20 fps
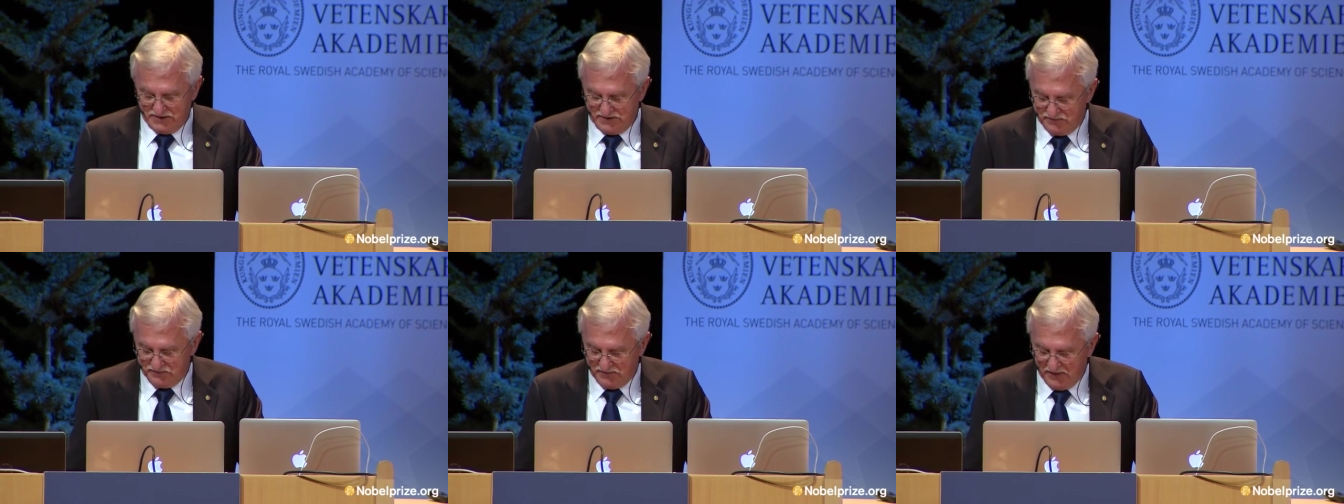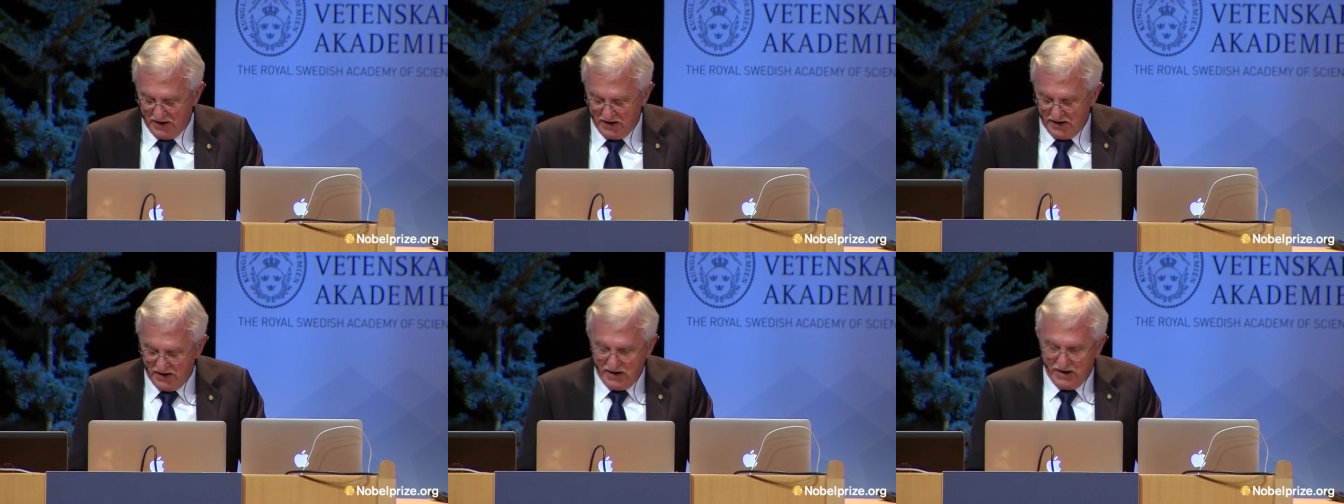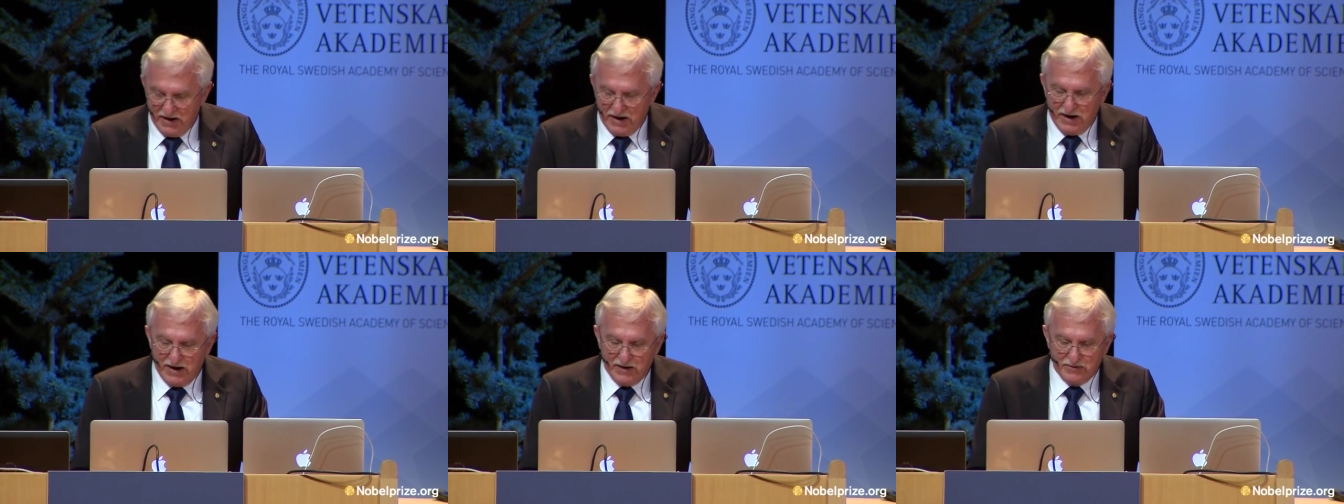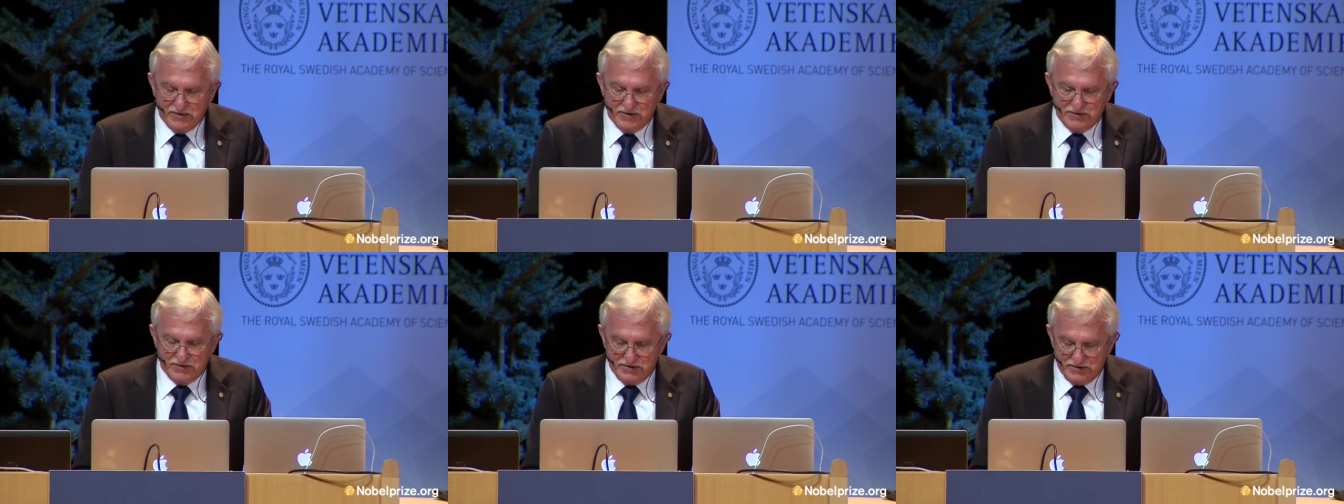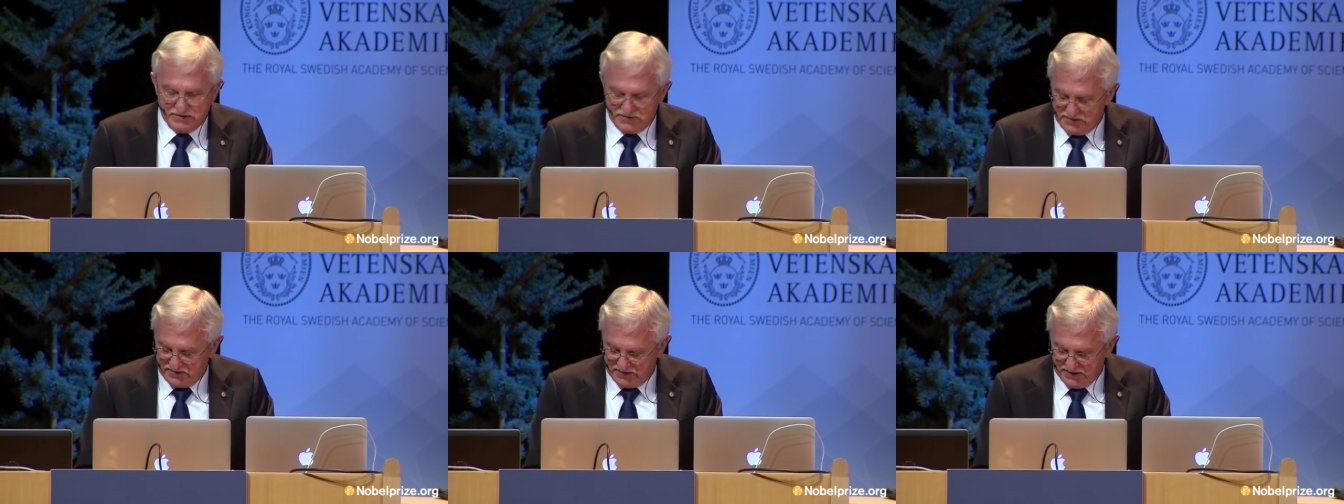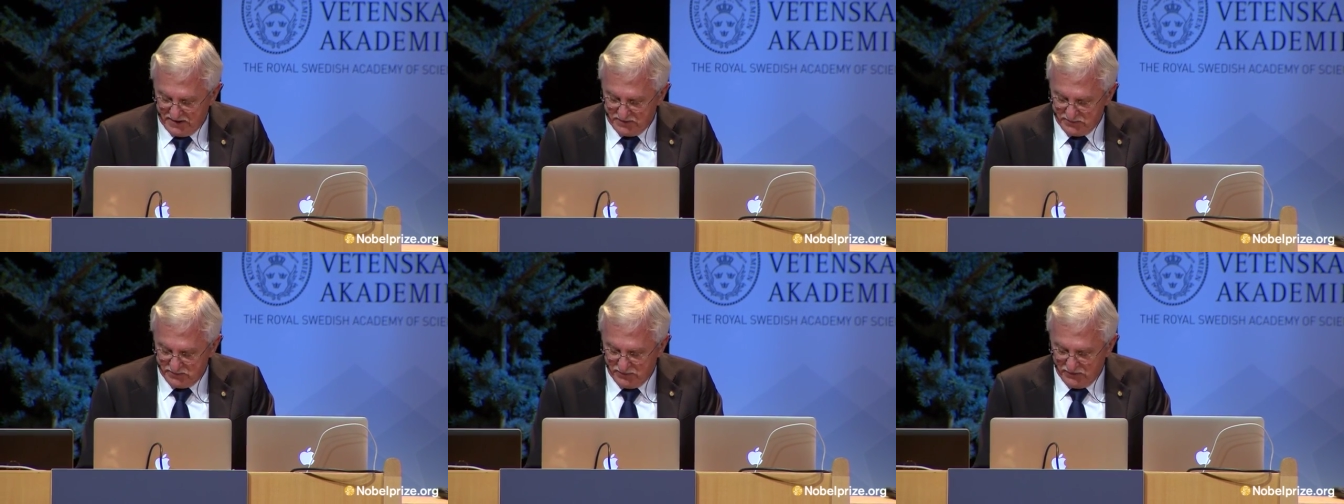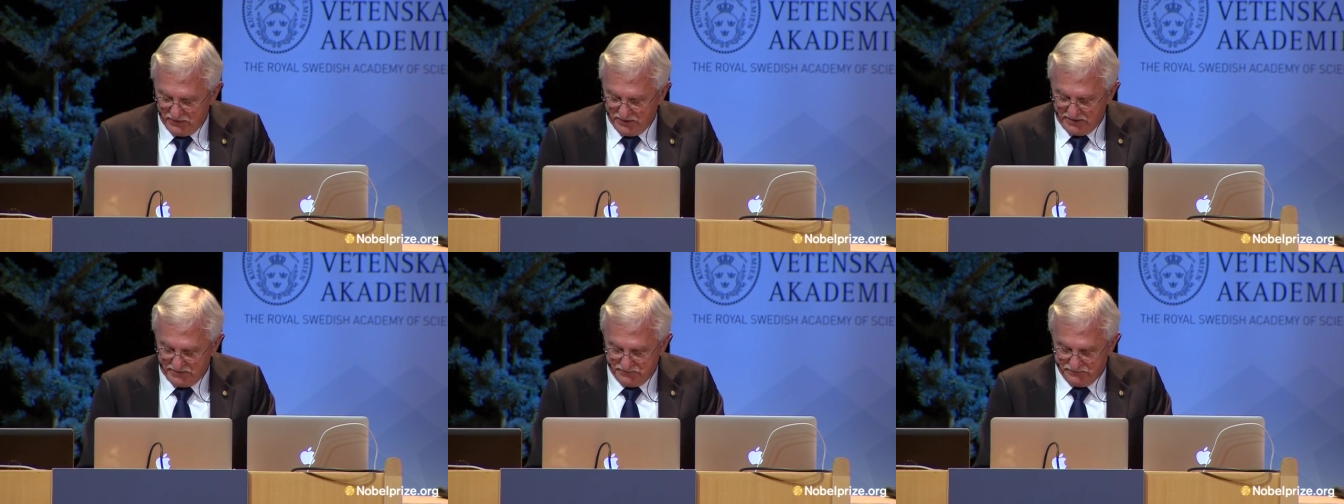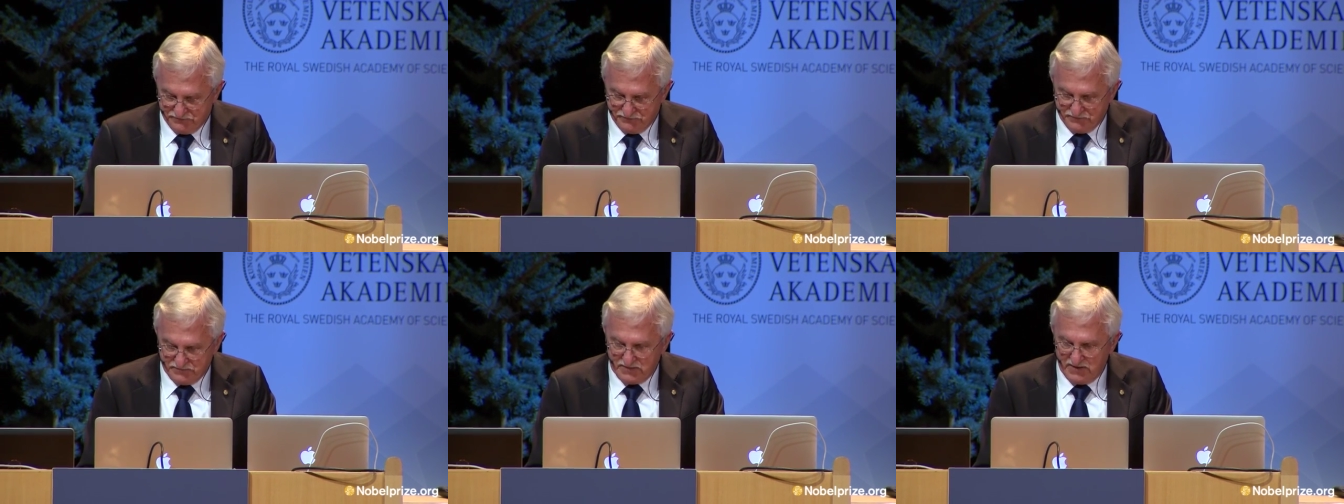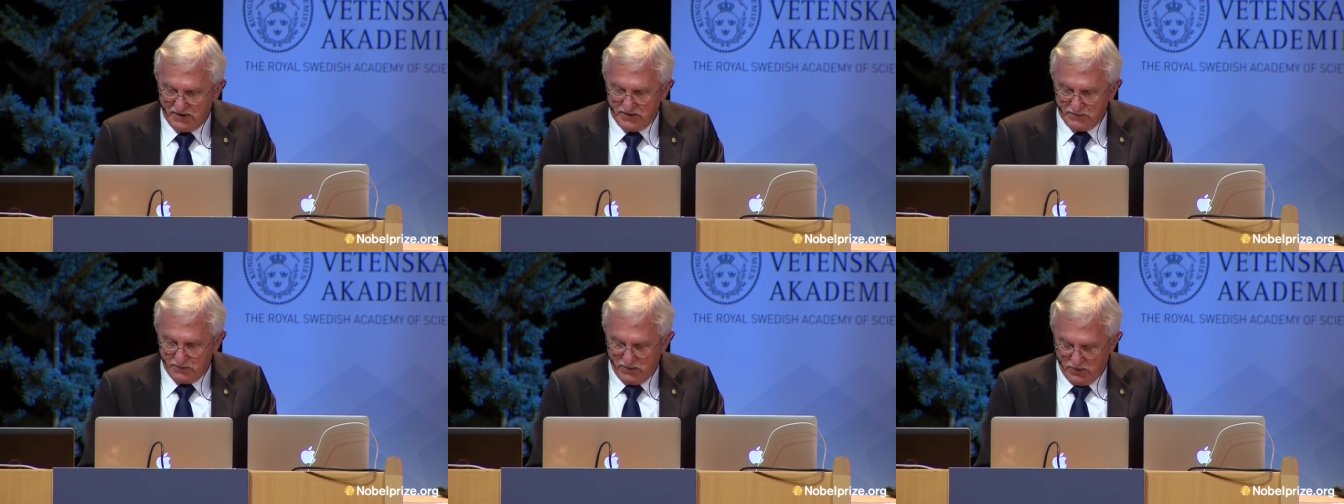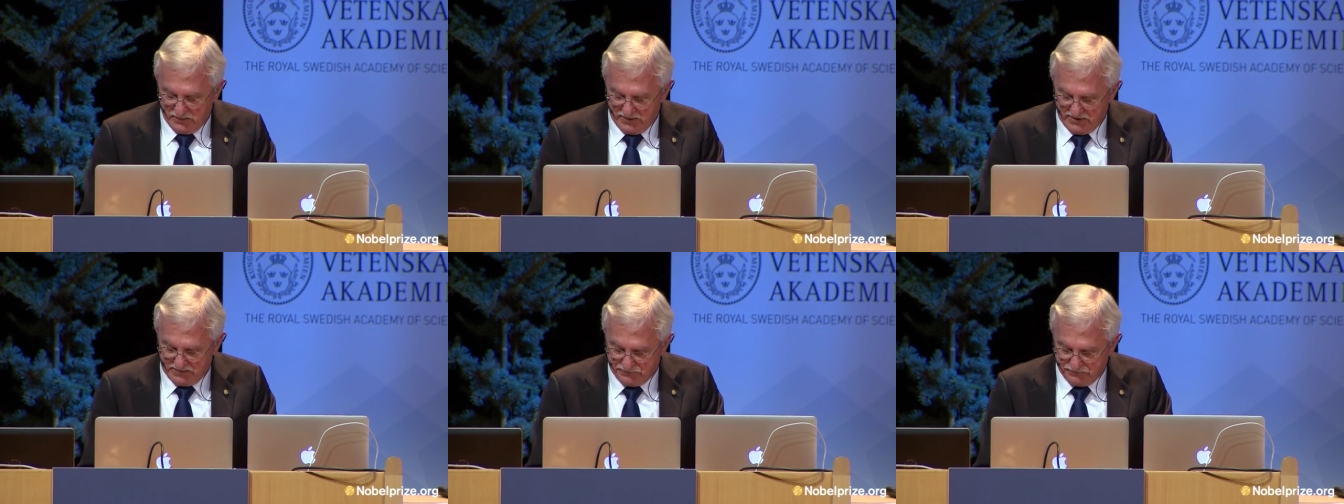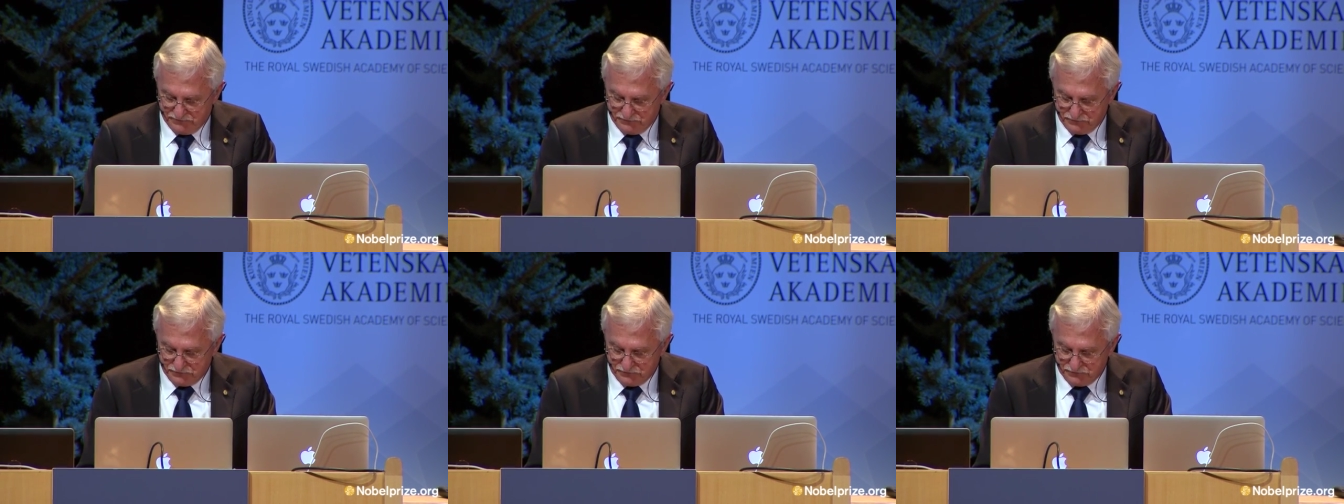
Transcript: And I'll return to that point in a moment.